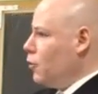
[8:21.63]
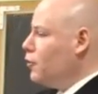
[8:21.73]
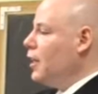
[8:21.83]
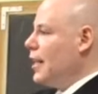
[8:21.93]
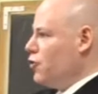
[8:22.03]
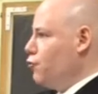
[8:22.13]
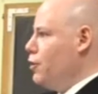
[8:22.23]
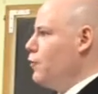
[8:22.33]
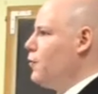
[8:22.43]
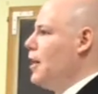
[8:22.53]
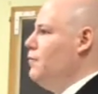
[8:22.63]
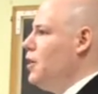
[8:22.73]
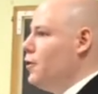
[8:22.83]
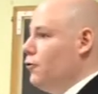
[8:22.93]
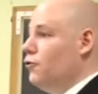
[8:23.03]
over the last 3 to 5
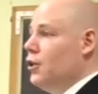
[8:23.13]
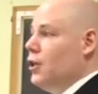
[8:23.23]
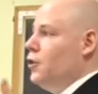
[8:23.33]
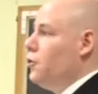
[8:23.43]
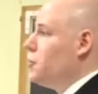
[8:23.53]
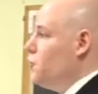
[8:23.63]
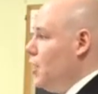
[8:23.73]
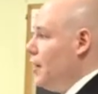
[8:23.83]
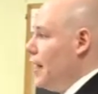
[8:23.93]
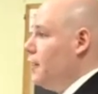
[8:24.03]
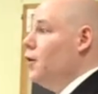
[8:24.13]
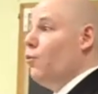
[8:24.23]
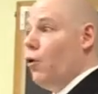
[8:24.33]
years, you can see that.